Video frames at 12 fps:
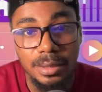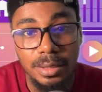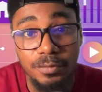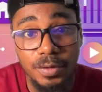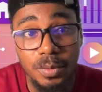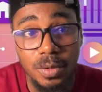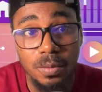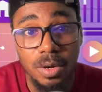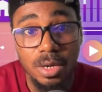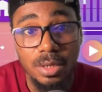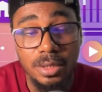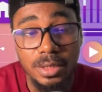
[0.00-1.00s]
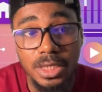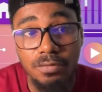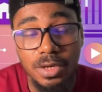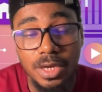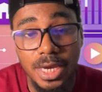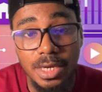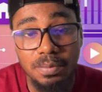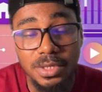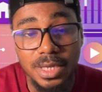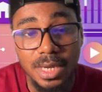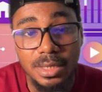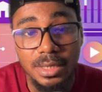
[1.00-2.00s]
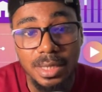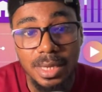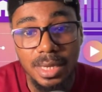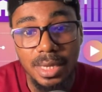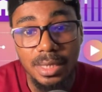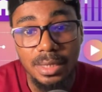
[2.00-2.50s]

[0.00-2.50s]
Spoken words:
If I'm not wrong, they give you 90%, and